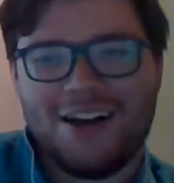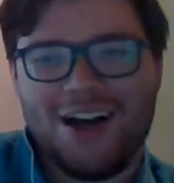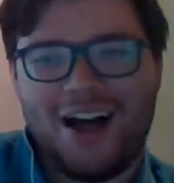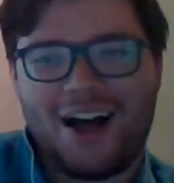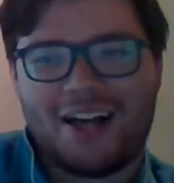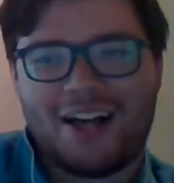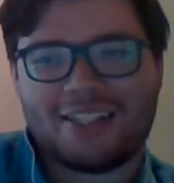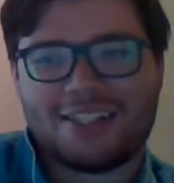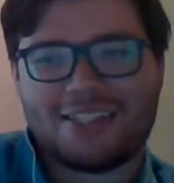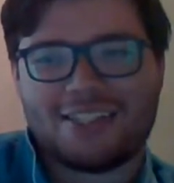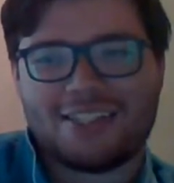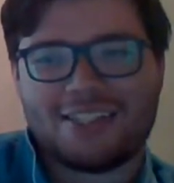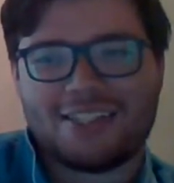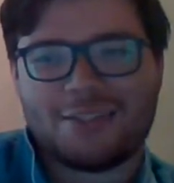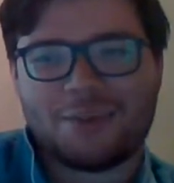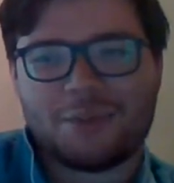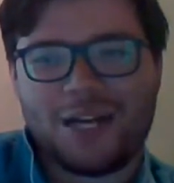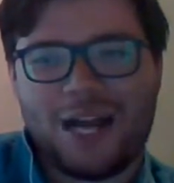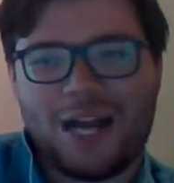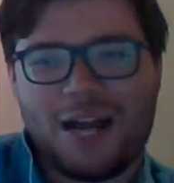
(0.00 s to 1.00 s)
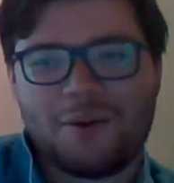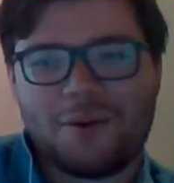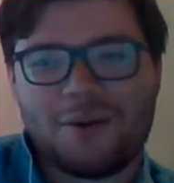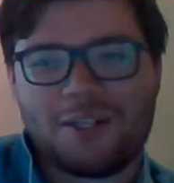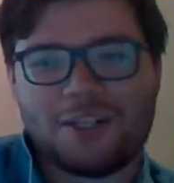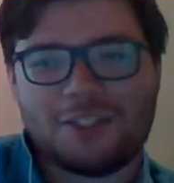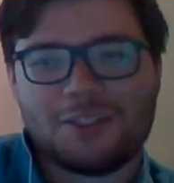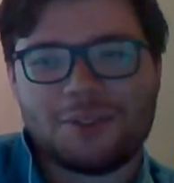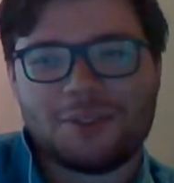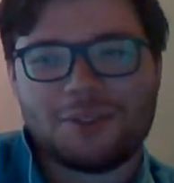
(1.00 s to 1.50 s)
honestly what I want
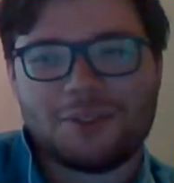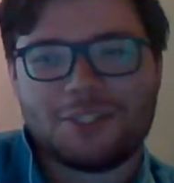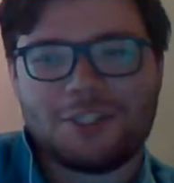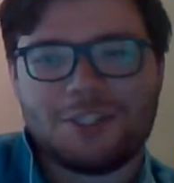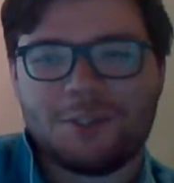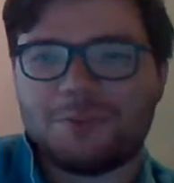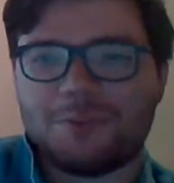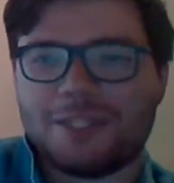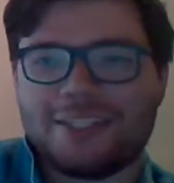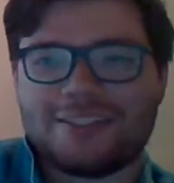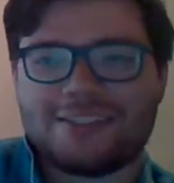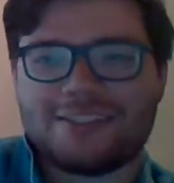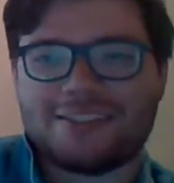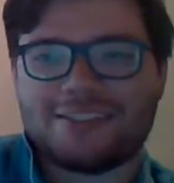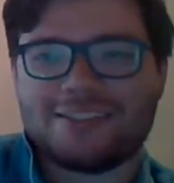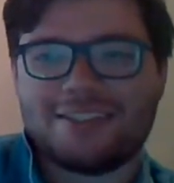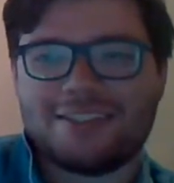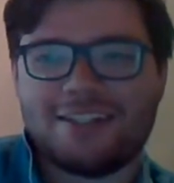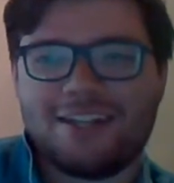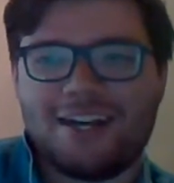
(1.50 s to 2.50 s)
to do as a humanist.